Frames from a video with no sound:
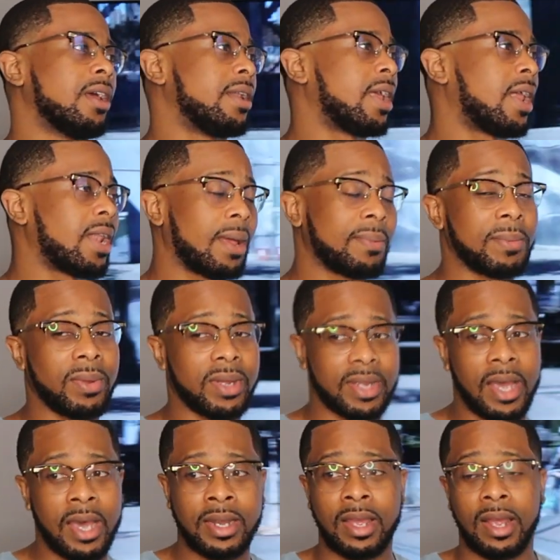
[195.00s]
Not a lot of people
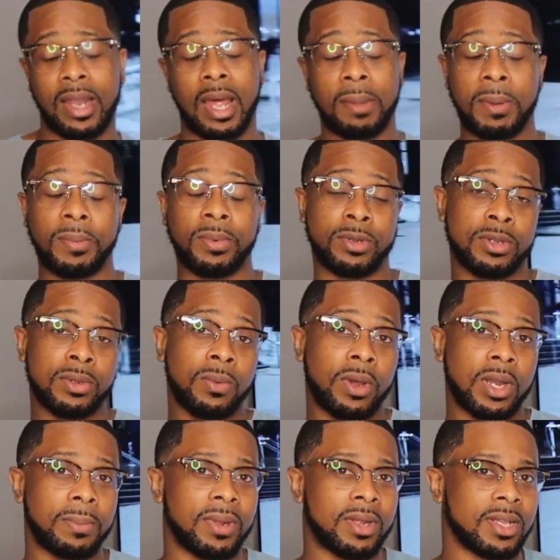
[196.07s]
got it. A lot of people do
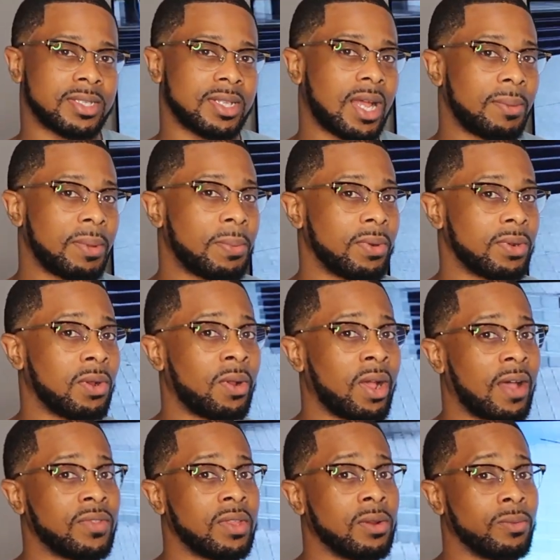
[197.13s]
want it because a lot of people don't
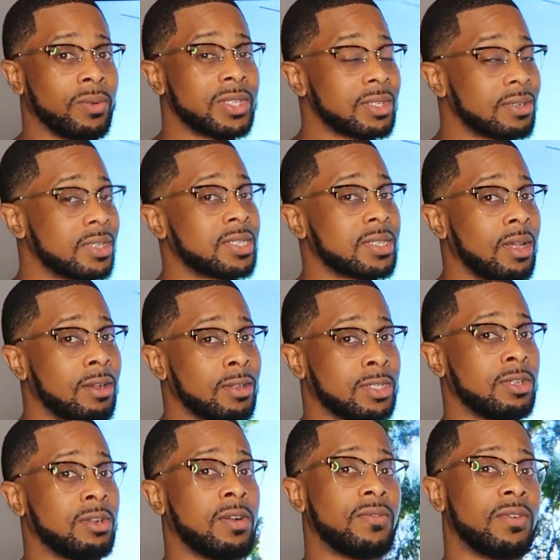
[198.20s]
have the original skunks,
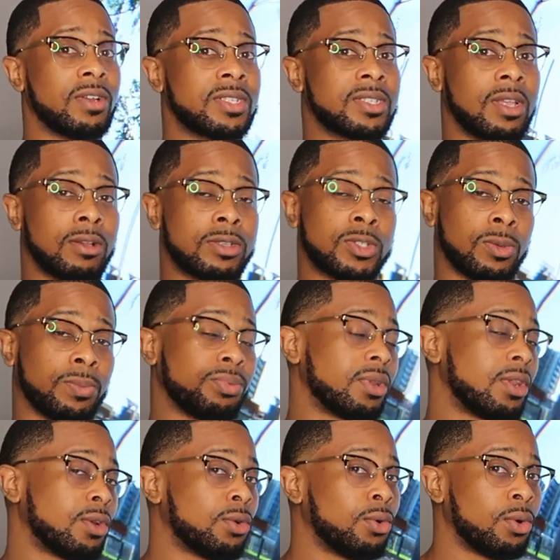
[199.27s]
so the reverse skunks are
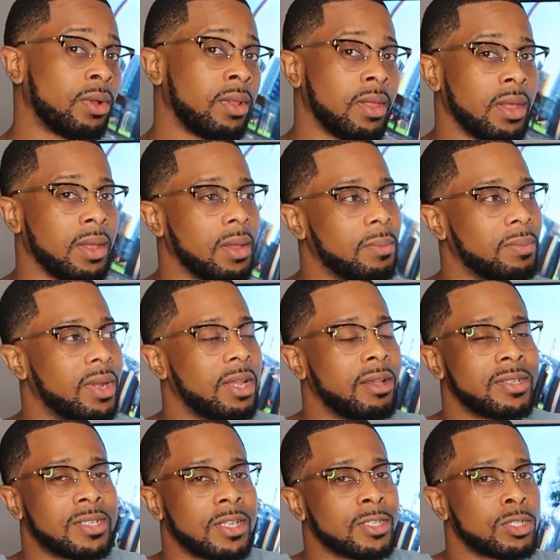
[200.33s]
pretty cool. But it
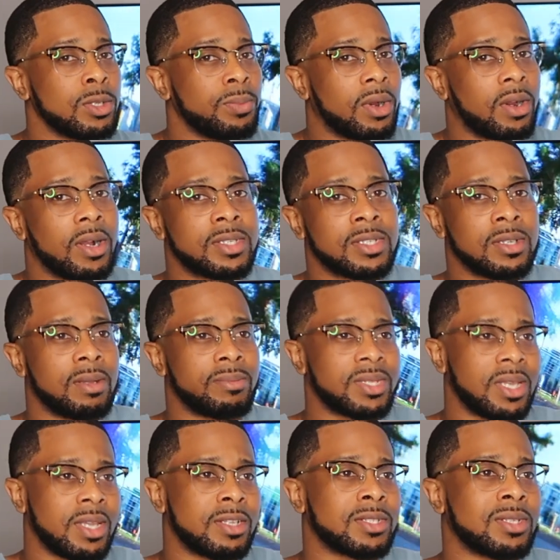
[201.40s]
was just super hard to
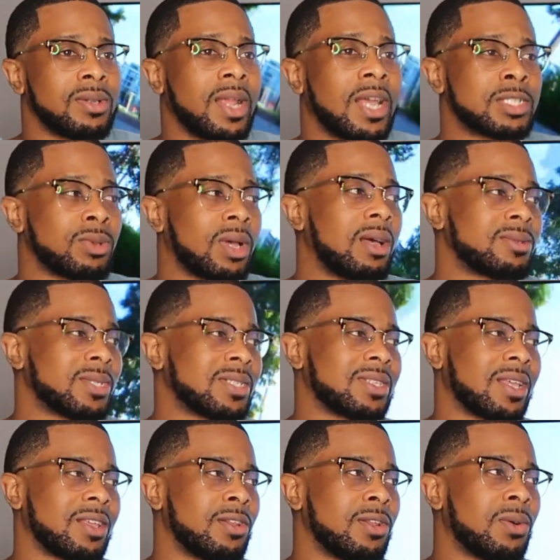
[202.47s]
obtain, so that's why I was just
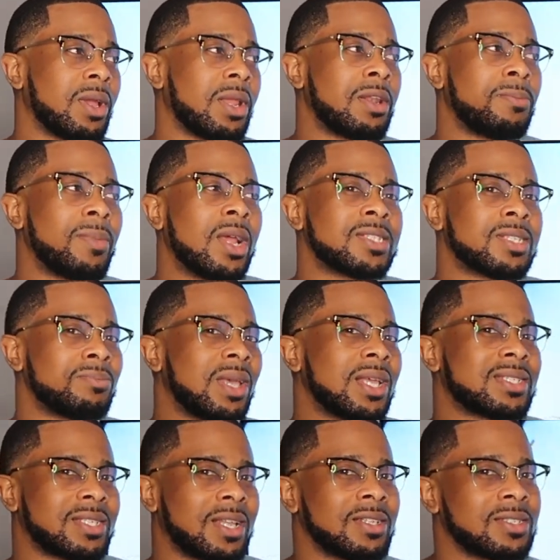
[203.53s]
like, you know what, it doesn't
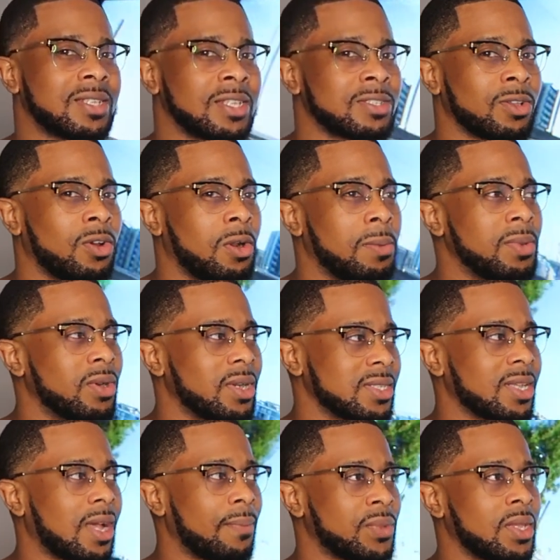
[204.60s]
make sense that's going to be on the
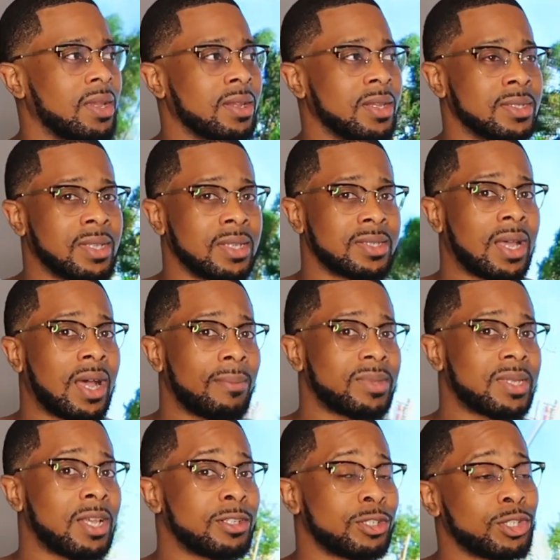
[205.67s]
top 10 because the
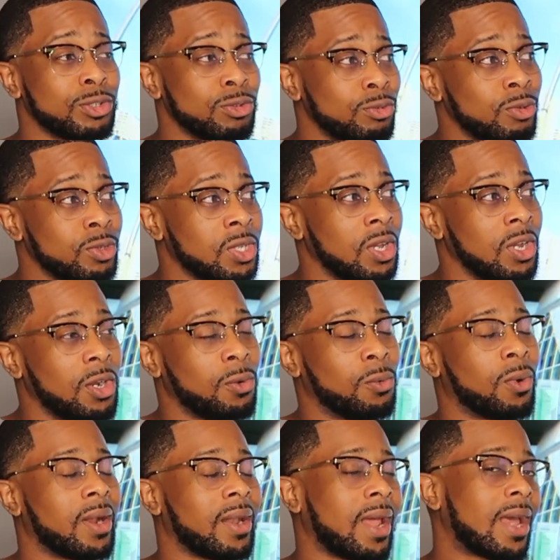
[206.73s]
top 10 shoes
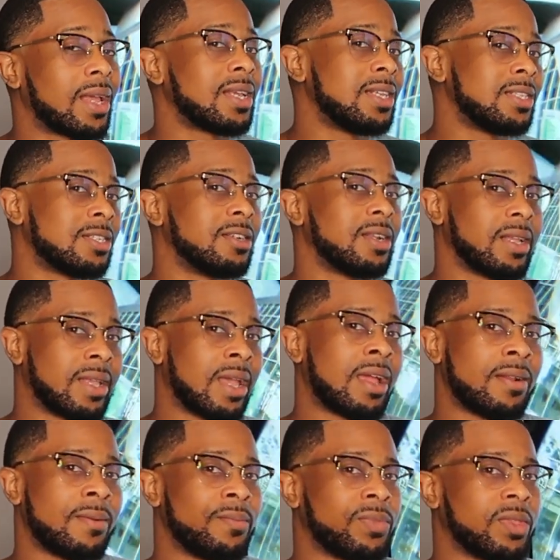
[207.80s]
were a lot easier to
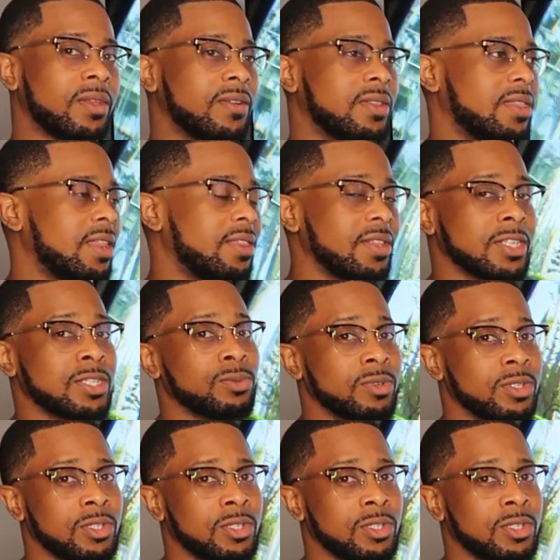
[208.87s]
get than this one.